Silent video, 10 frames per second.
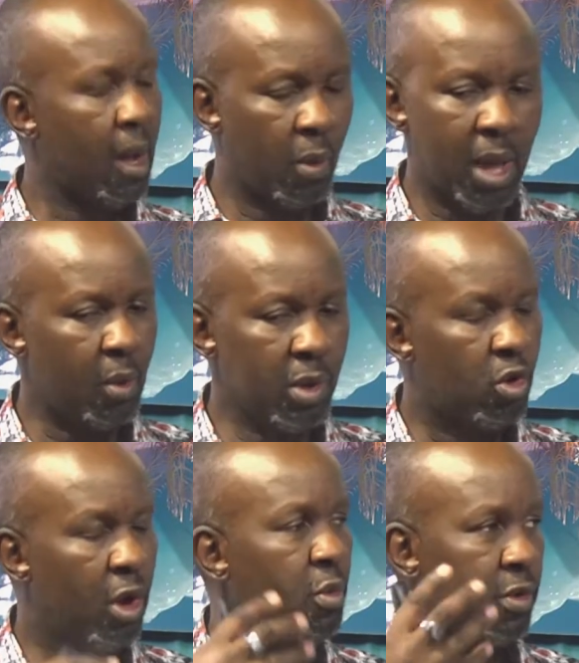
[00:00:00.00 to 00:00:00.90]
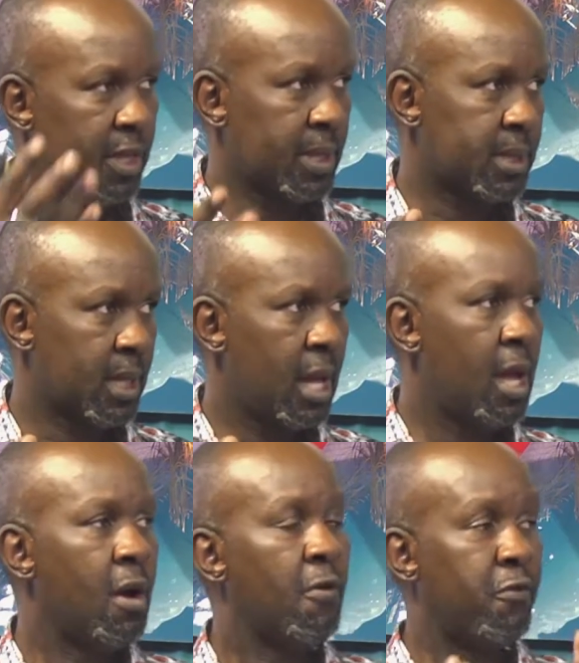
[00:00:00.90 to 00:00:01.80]
Where are we going with this?
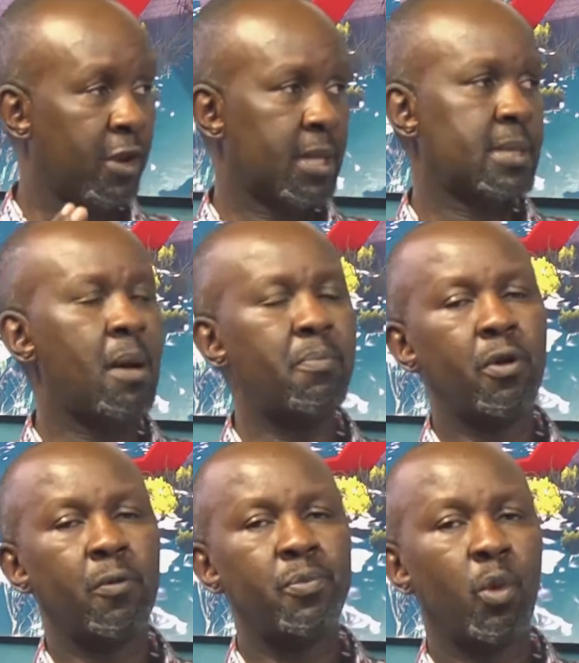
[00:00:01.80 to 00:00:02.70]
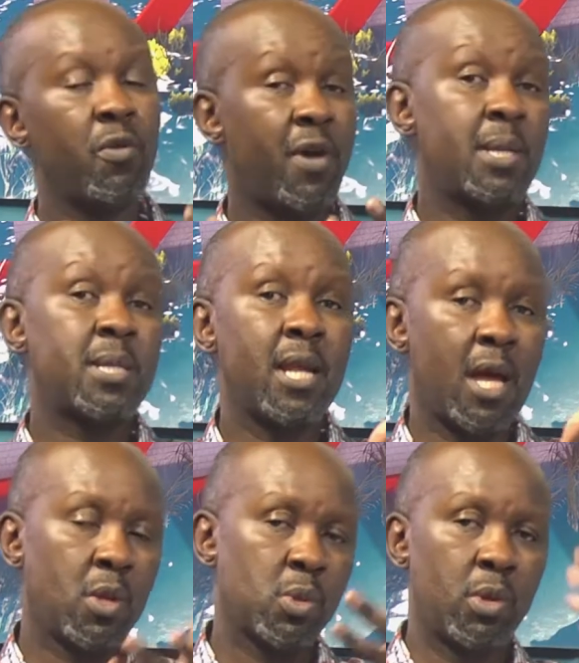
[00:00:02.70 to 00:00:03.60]
For example, we've had
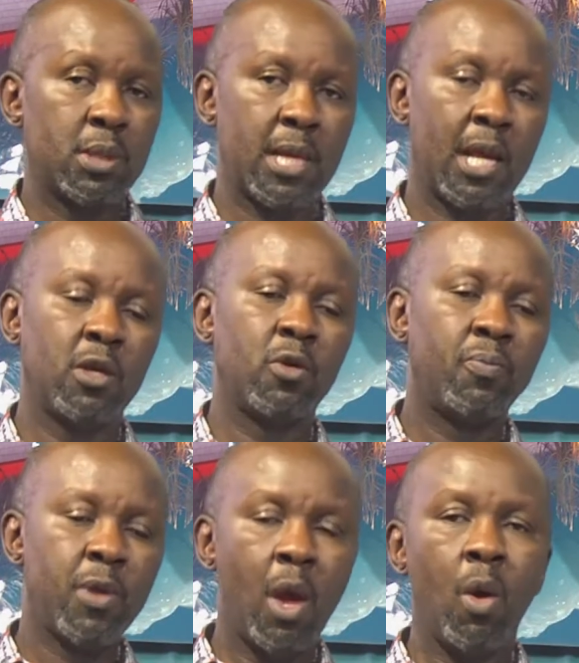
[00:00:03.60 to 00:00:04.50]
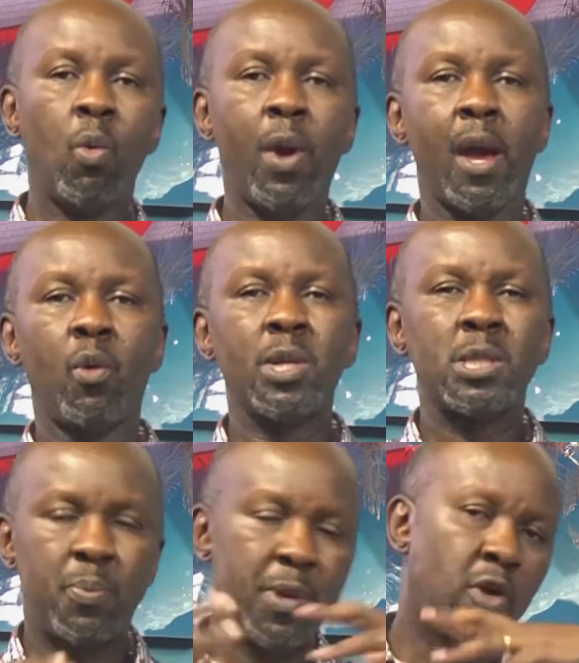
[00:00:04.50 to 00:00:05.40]
scenarios we'll tell you where we
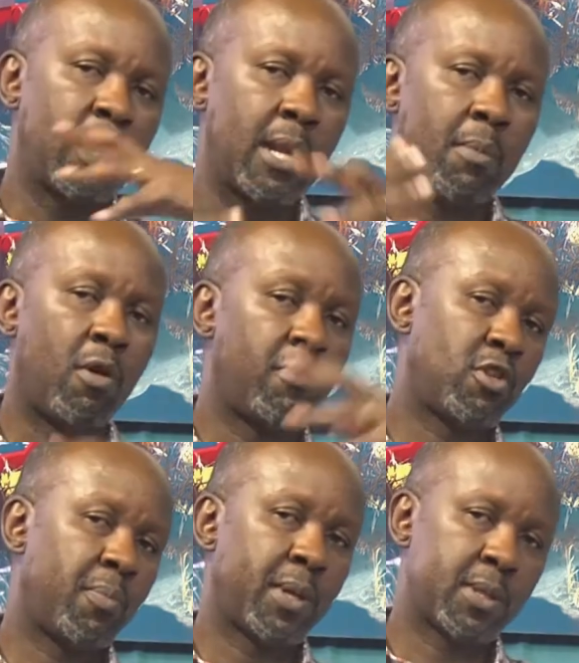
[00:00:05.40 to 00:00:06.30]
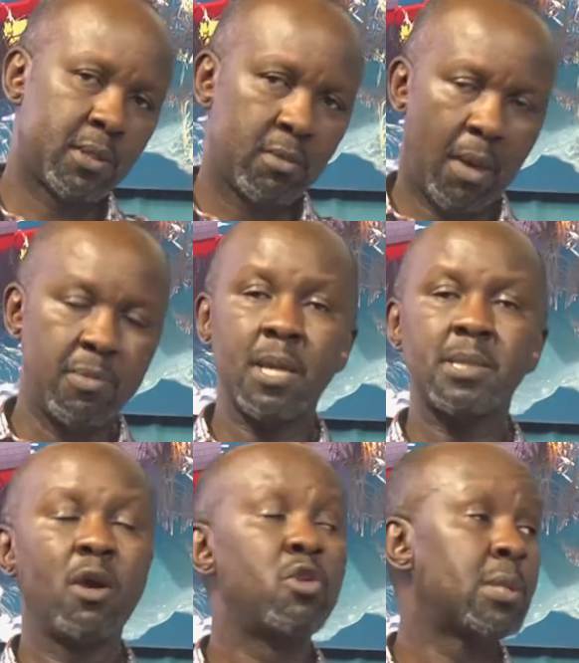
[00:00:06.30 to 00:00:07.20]
speak on a number of topics. I'm just
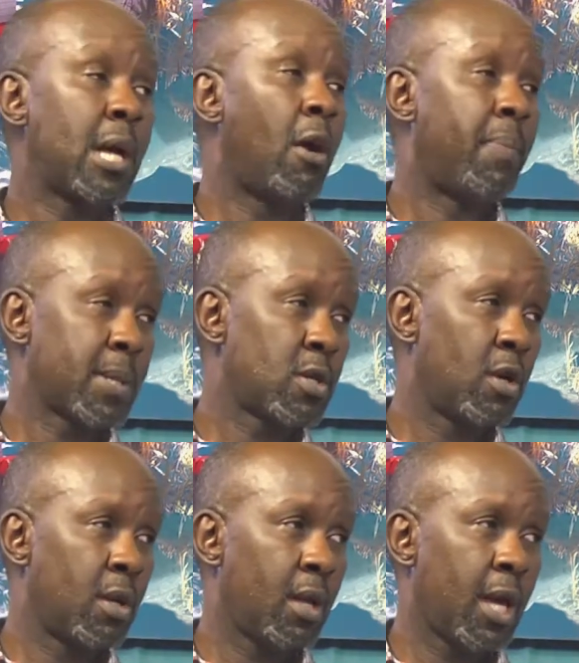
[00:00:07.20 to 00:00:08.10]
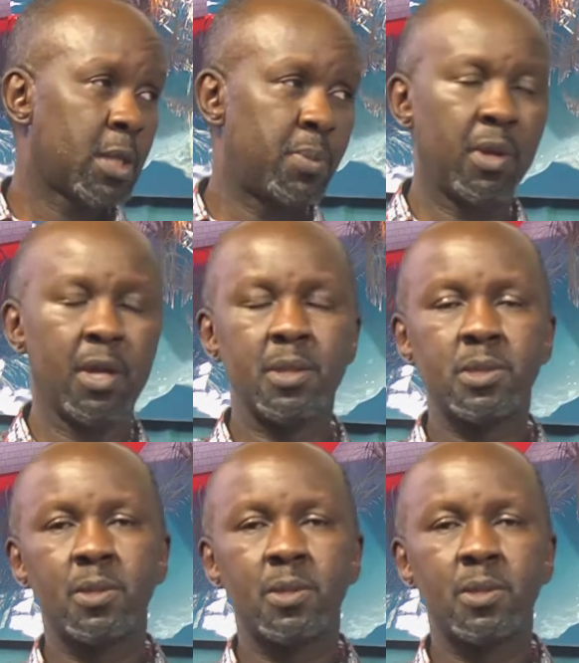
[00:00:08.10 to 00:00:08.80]
now using our personal experience.